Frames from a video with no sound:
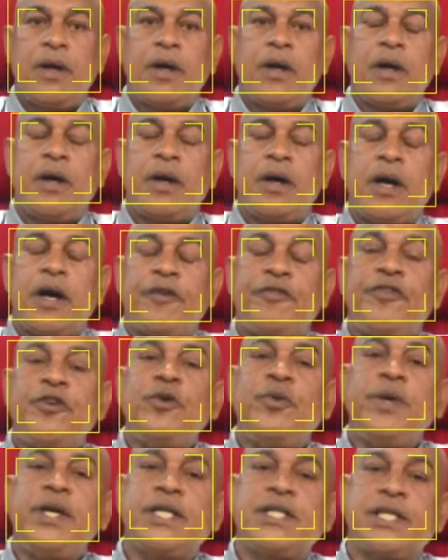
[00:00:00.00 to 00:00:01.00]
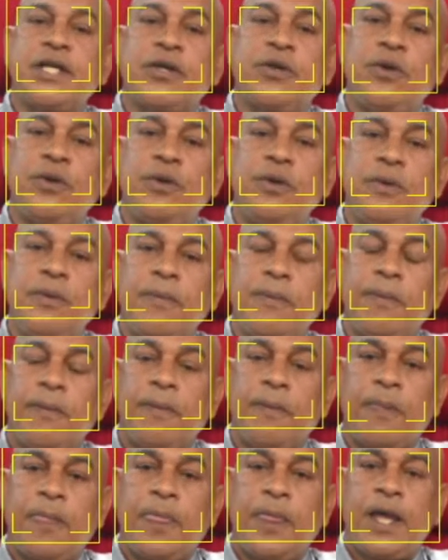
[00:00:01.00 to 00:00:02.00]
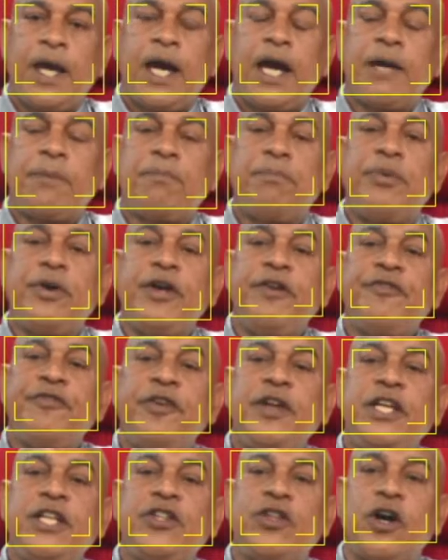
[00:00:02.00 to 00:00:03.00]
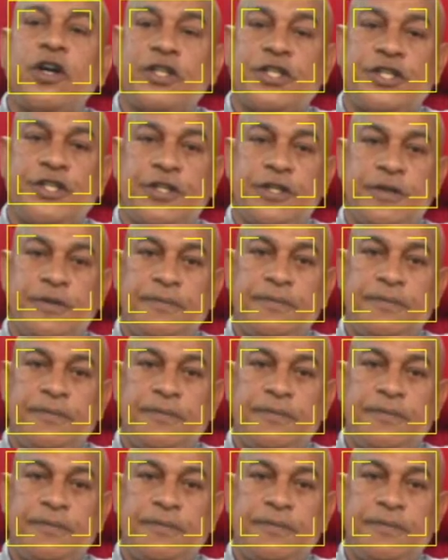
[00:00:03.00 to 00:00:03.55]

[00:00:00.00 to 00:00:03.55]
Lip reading: A few weeks ago, I briefly touched